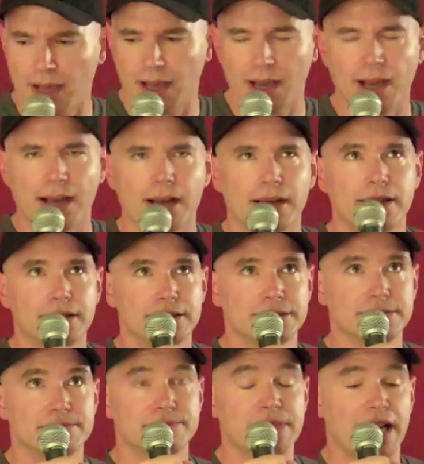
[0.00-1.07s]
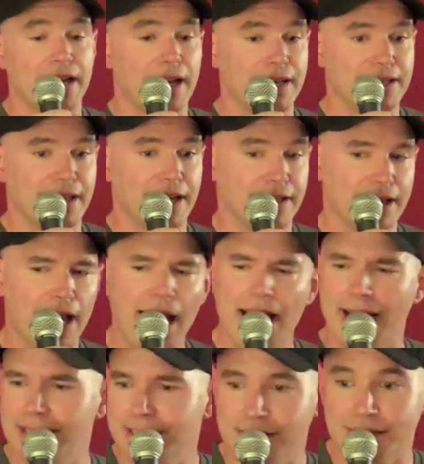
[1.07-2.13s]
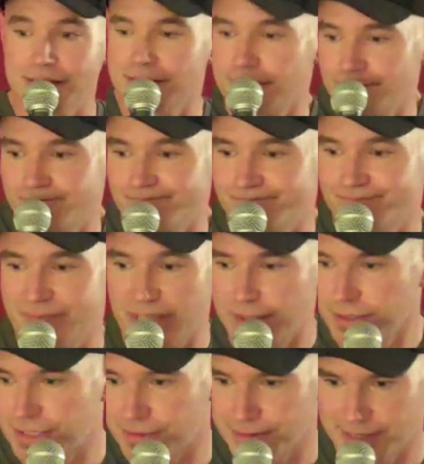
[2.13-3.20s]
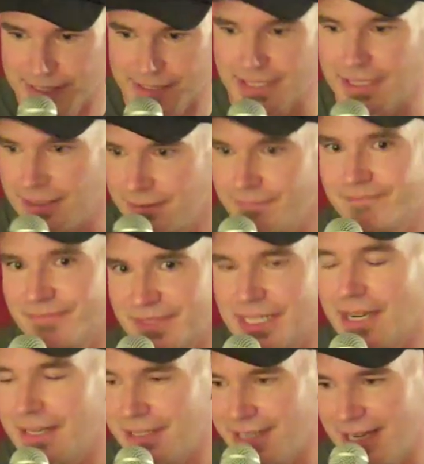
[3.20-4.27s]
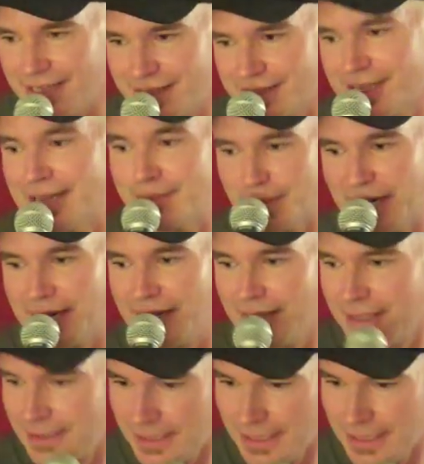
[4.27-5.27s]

um, I had to get gas. Here's the receipt. It's got a date stamp on it.